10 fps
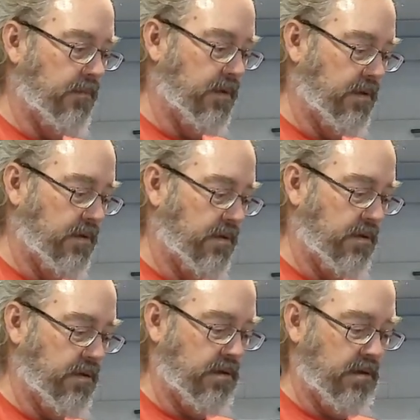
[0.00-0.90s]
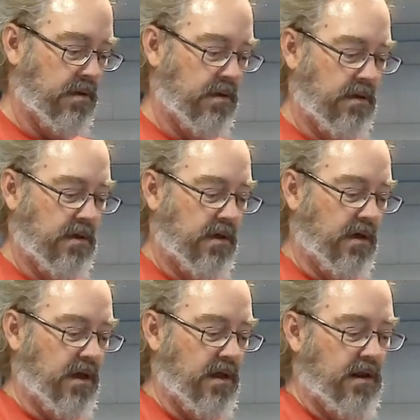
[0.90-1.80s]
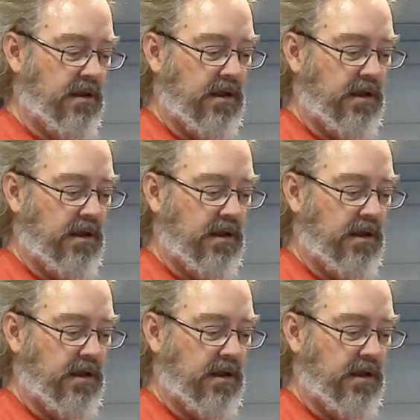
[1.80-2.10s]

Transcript: Or do you need a little bit more beer?